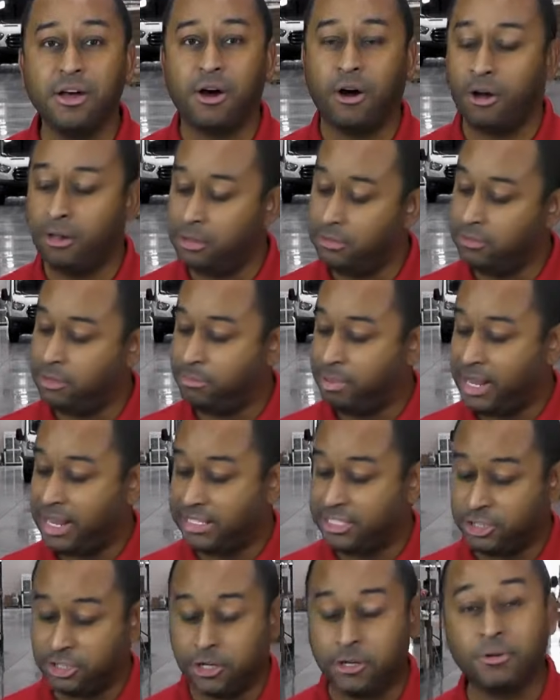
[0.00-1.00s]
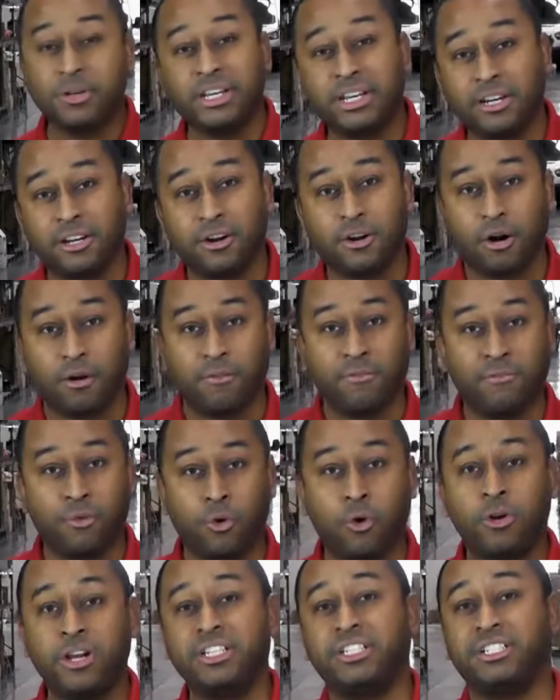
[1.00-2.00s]
All of the pads shown here are
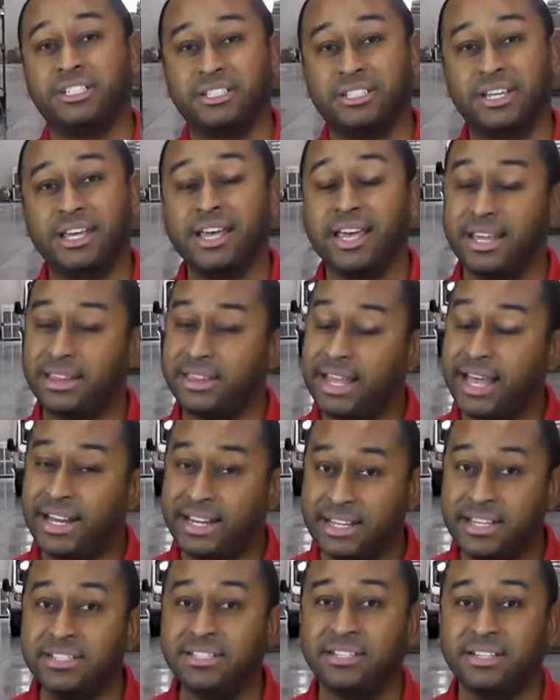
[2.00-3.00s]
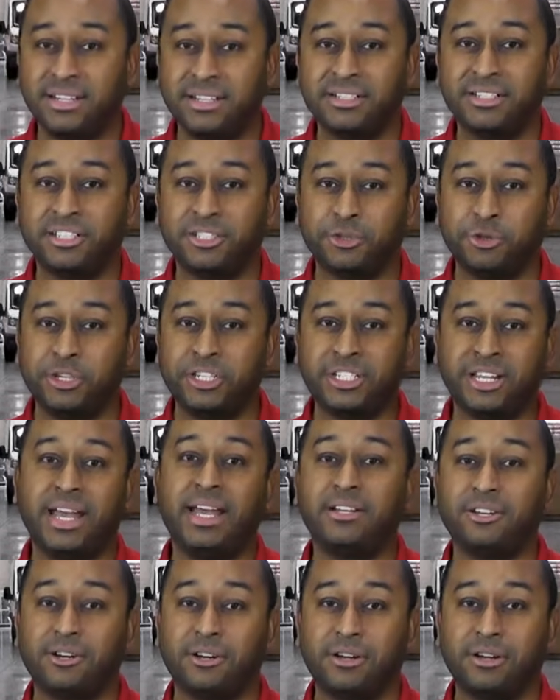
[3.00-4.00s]
4 inches, and that is an industry
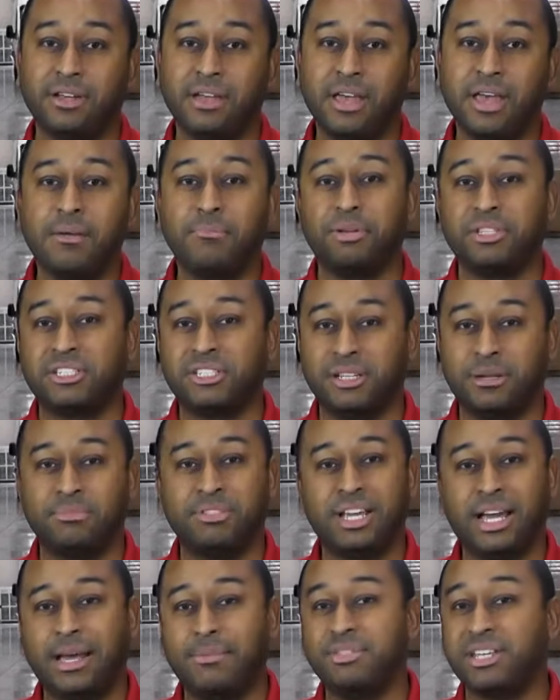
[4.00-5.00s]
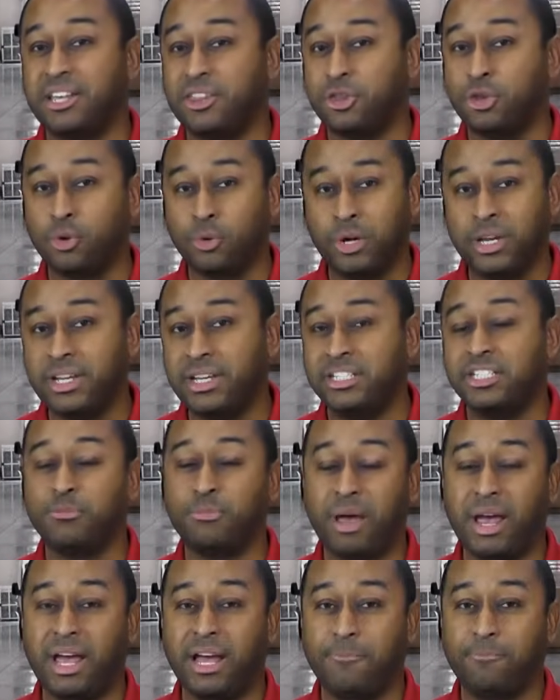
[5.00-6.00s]
standard, but sometimes a
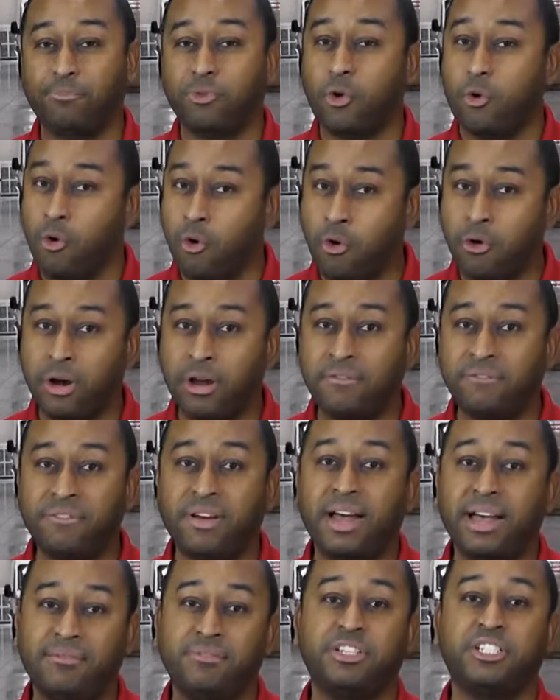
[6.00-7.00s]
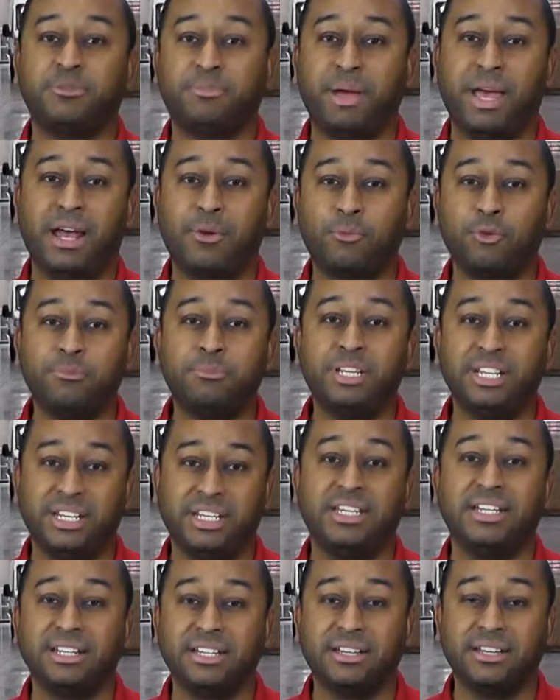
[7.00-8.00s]
3-inch pad or a 5-inch pad will be
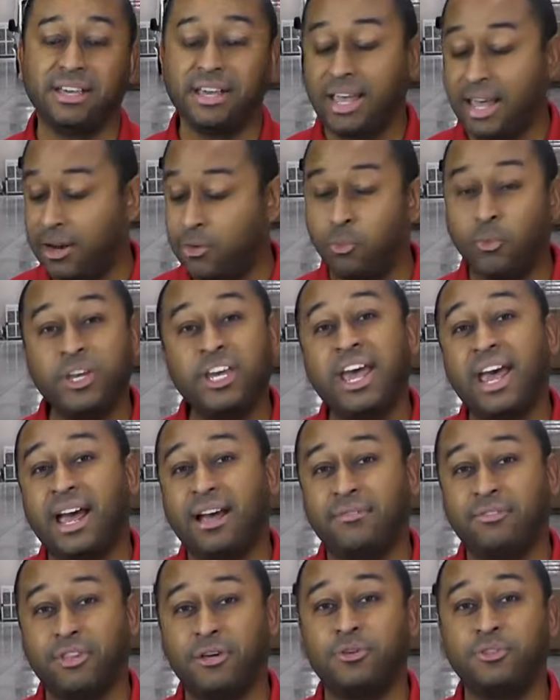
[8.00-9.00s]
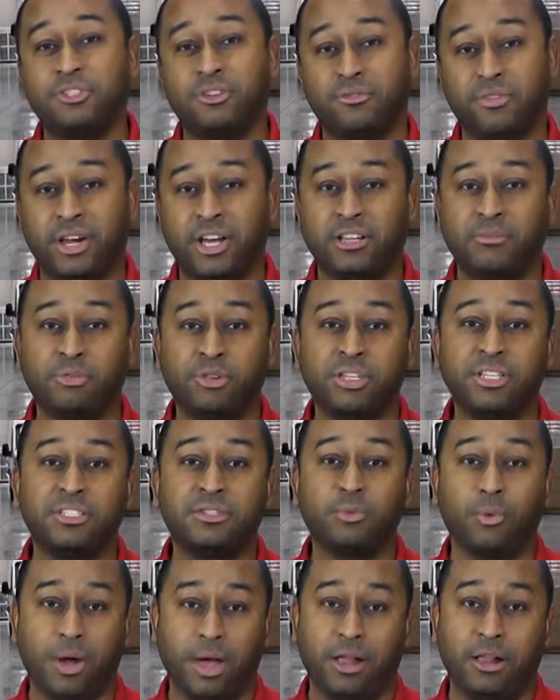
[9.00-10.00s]
needed, and we have those available
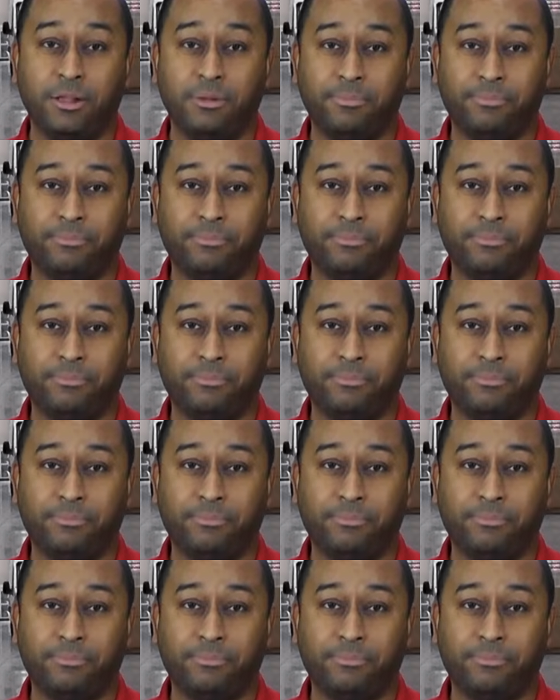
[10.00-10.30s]
as well.